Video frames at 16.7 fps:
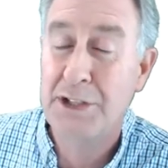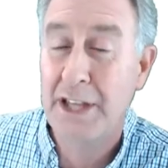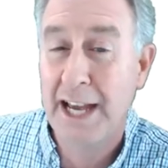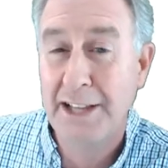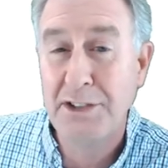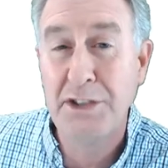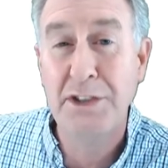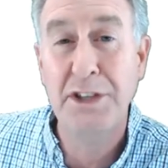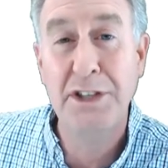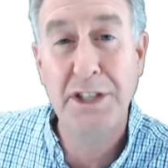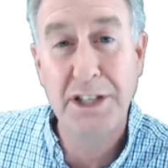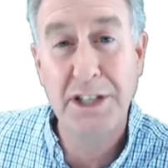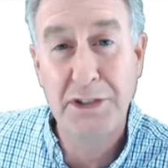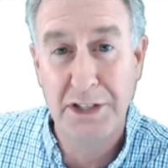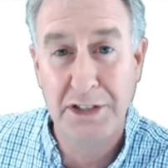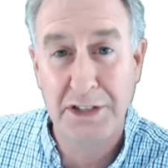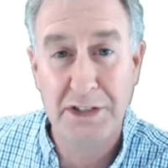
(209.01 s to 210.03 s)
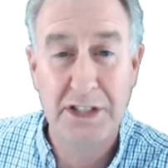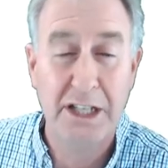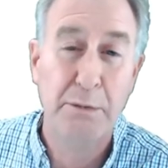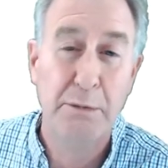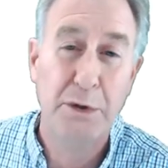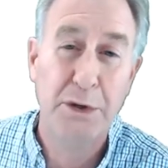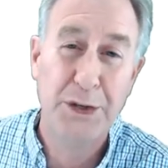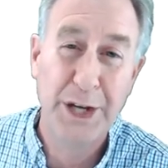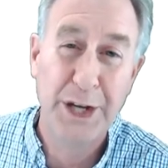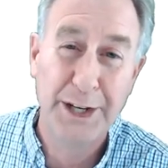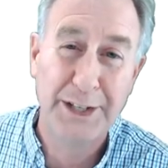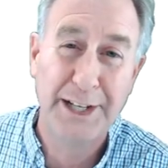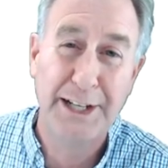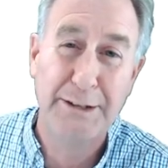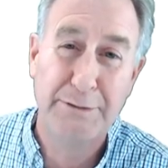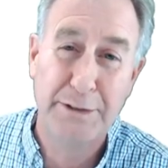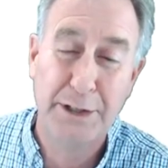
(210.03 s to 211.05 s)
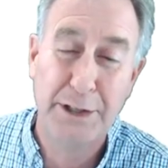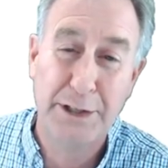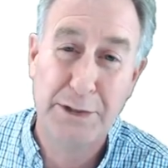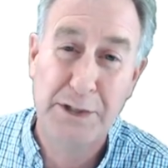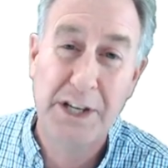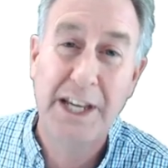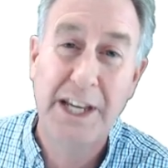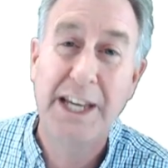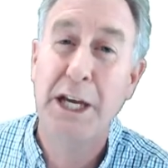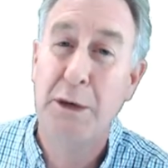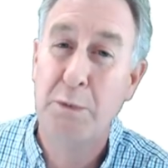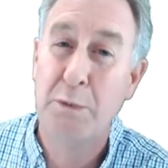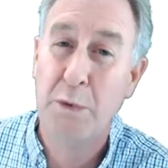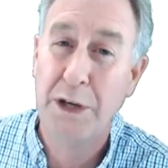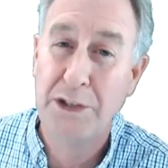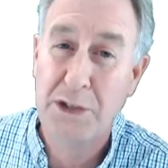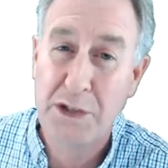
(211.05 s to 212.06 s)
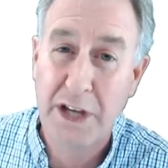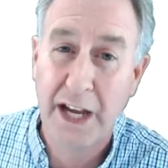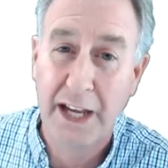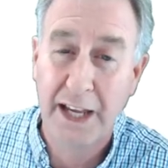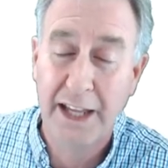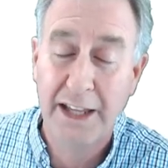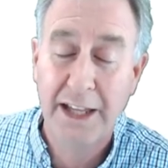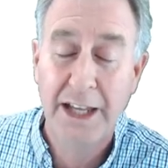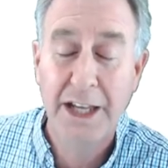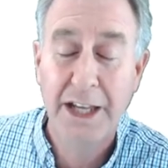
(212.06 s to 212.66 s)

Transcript: that's the distance that a projectile falls in one second.